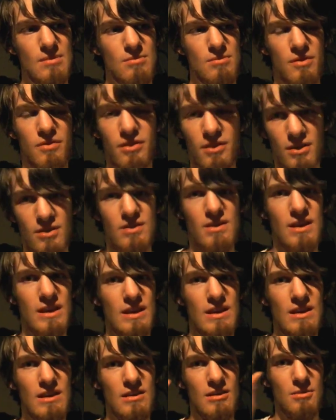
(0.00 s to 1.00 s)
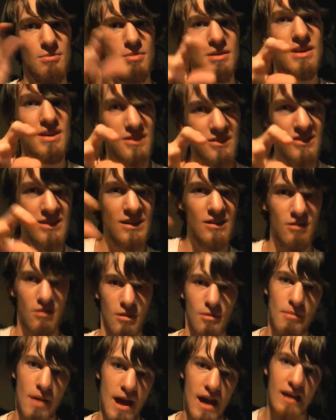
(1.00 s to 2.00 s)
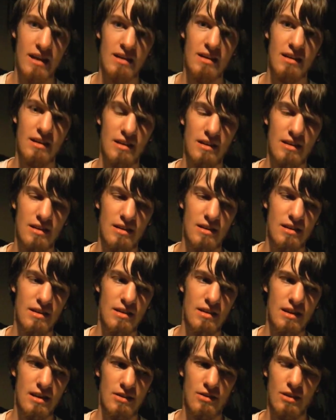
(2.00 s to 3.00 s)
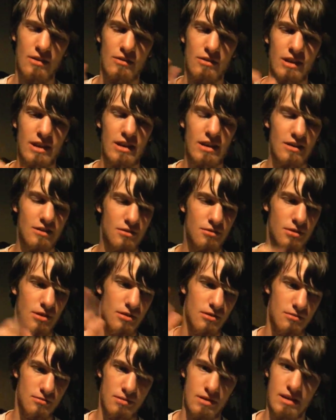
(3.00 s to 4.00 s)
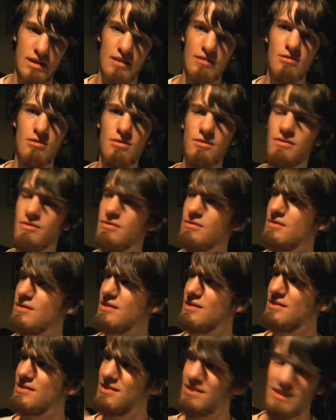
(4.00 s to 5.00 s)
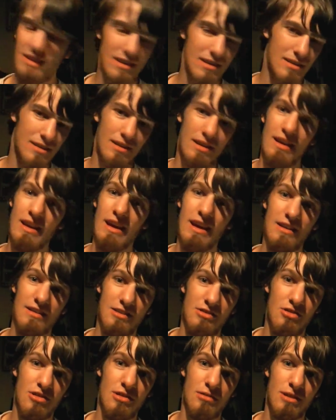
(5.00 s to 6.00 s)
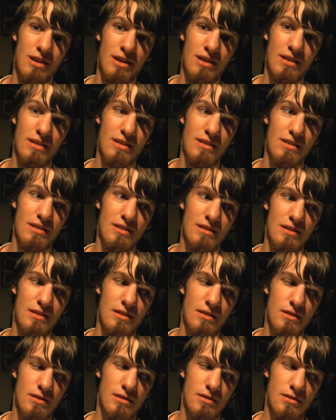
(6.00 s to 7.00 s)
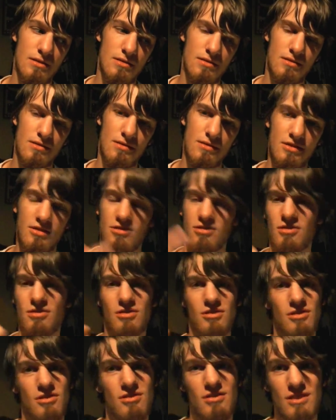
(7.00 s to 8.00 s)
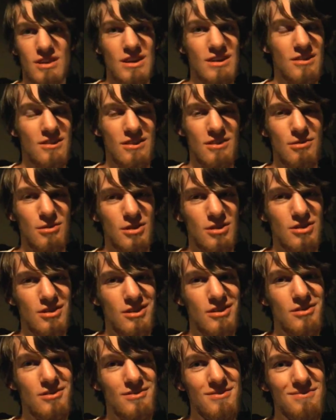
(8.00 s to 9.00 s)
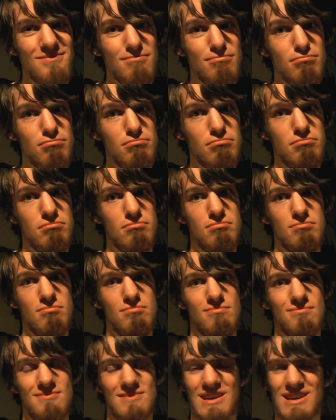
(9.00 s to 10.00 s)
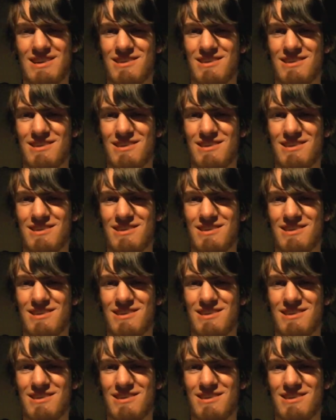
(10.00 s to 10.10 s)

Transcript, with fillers: preferably either a P C or a Mac. And if you have Linux, well, I don't know if it has internet, right? Sure, so Linux can work too. I